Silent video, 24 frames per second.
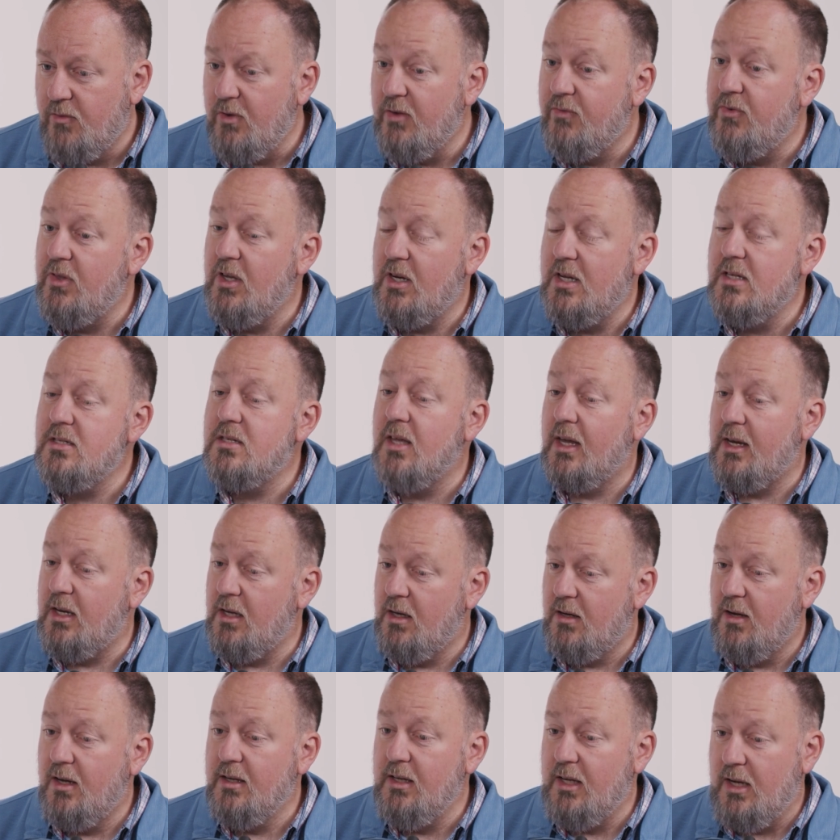if it is like
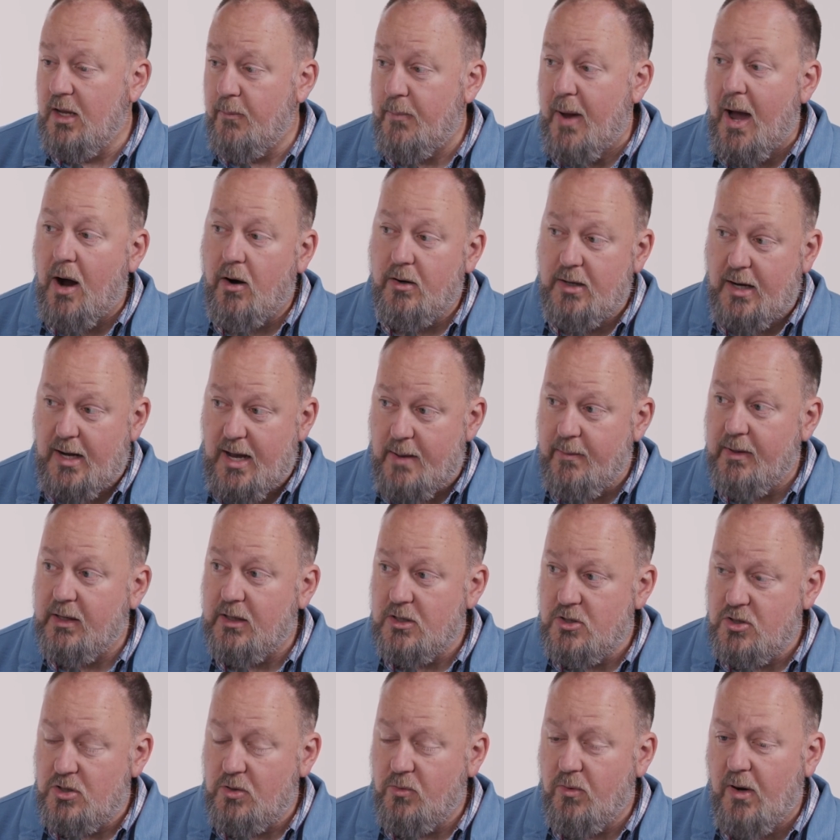a power dynamic
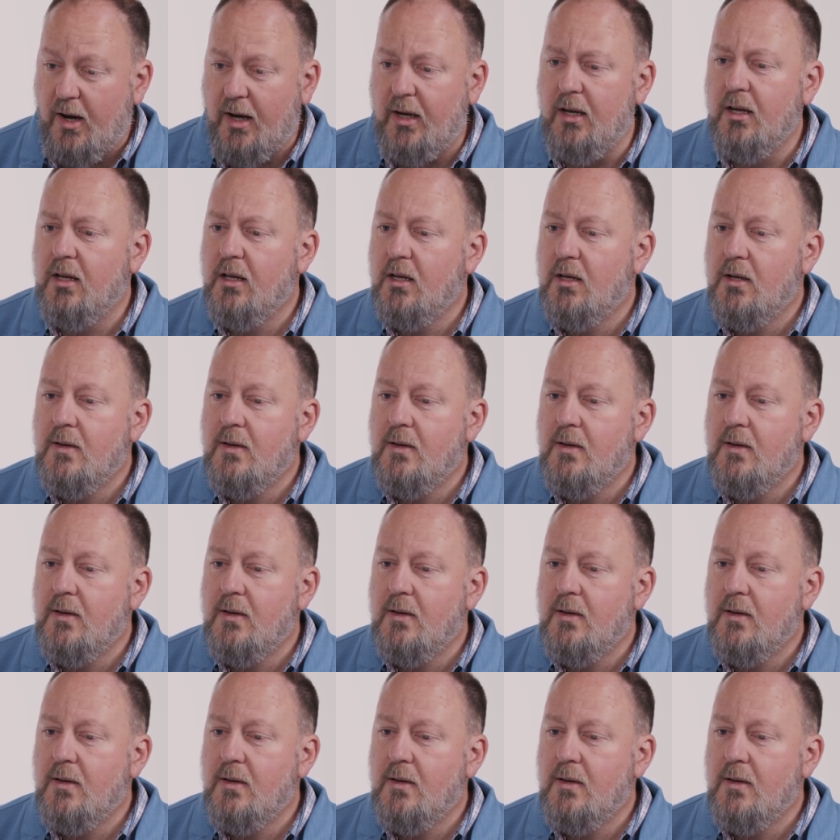issue, right?